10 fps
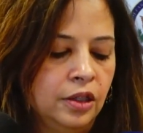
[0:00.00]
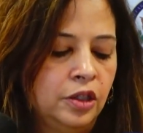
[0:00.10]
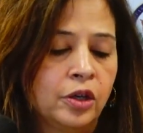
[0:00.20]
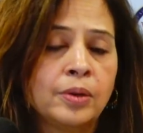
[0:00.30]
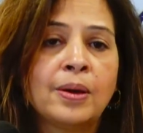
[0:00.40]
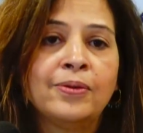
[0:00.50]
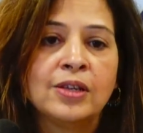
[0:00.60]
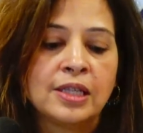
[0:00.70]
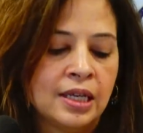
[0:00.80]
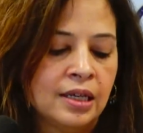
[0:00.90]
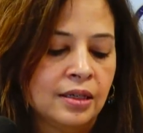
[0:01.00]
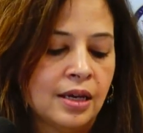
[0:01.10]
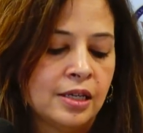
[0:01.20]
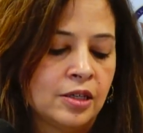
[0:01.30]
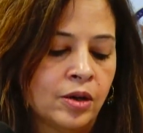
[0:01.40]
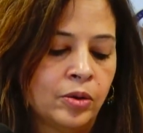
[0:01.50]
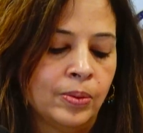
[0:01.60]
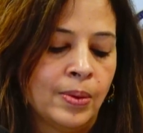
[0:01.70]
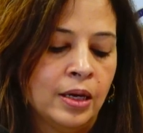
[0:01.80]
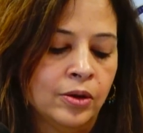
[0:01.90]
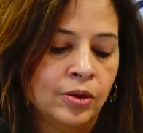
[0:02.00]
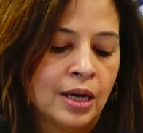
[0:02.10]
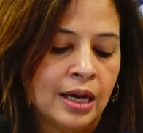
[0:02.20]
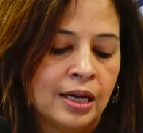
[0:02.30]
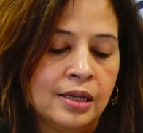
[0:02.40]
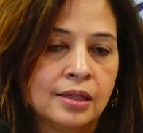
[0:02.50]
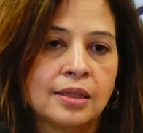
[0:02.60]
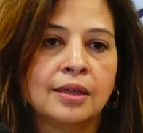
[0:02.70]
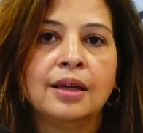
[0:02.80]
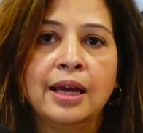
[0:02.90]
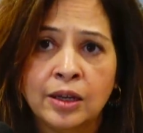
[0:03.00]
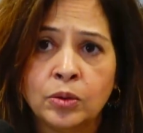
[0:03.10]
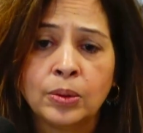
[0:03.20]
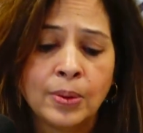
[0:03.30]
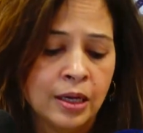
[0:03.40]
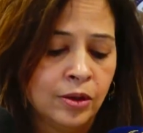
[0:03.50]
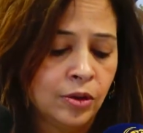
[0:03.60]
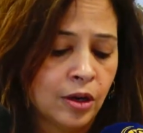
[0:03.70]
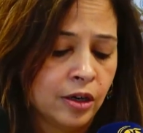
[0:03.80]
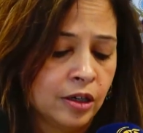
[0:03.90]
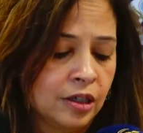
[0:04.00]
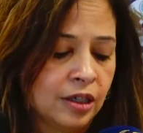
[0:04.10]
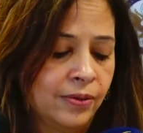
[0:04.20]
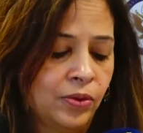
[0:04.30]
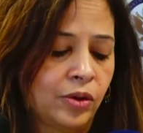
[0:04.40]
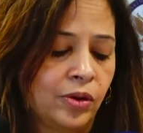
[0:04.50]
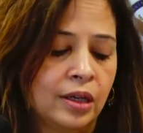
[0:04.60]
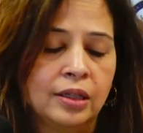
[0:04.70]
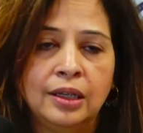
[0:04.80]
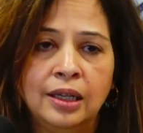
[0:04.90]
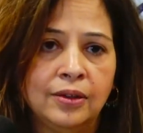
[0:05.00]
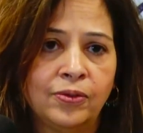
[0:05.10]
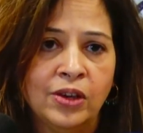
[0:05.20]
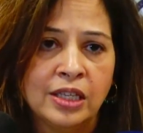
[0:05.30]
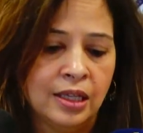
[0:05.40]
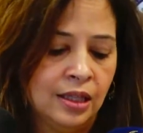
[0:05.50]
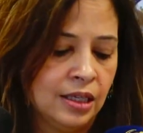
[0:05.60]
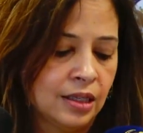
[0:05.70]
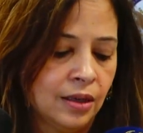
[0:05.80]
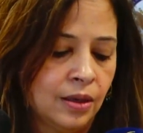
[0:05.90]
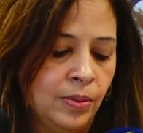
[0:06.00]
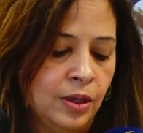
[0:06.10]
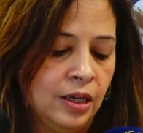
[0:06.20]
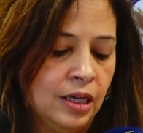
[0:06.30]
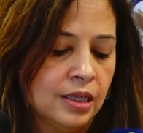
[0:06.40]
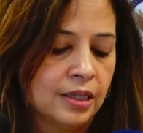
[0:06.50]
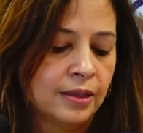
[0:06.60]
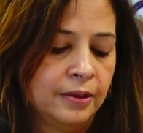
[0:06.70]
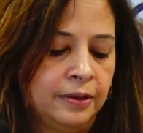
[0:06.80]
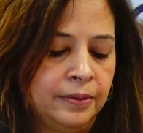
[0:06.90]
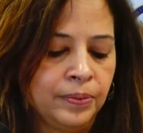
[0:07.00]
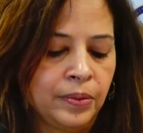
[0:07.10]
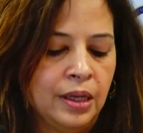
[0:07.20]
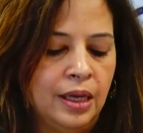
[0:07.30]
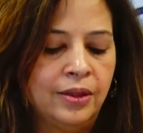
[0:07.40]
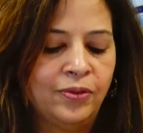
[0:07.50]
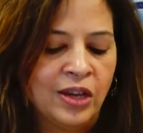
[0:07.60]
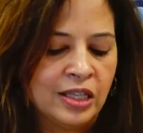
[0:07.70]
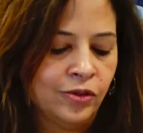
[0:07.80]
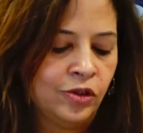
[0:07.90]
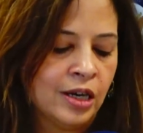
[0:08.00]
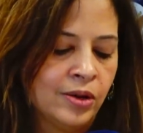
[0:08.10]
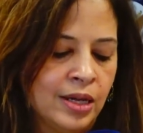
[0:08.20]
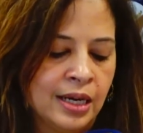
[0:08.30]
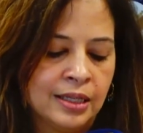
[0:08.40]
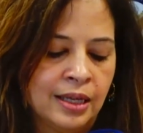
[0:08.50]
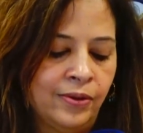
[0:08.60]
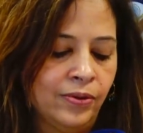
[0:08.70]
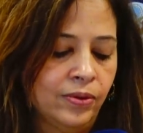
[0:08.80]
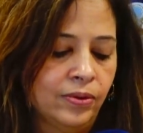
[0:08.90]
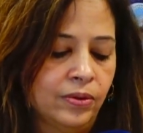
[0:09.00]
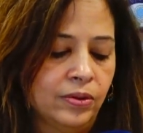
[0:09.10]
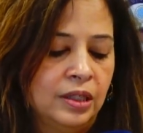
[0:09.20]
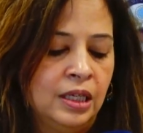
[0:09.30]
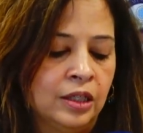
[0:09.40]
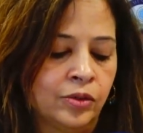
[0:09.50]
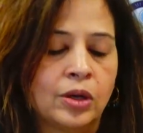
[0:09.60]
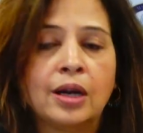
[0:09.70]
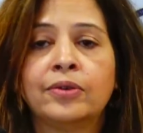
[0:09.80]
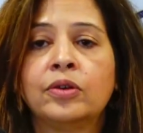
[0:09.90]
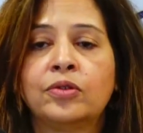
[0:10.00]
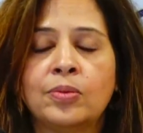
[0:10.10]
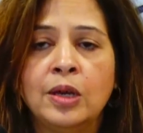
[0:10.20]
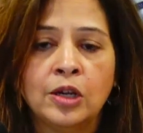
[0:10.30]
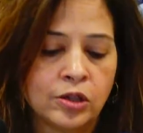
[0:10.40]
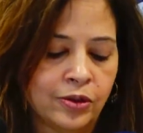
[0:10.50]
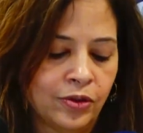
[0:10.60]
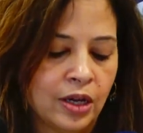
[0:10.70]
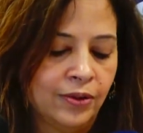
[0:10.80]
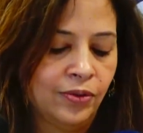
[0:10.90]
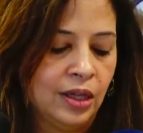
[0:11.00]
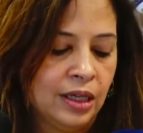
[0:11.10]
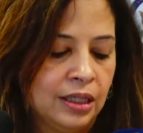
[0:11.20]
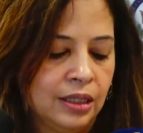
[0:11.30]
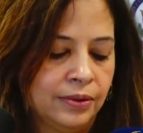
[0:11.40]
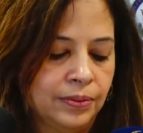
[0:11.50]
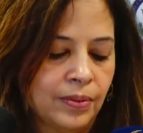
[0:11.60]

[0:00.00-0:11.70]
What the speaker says: During my visit, I saw with my own eyes and with my own heart the critical need facing these communities in the face of drought and as they seek to recover from years of conflict.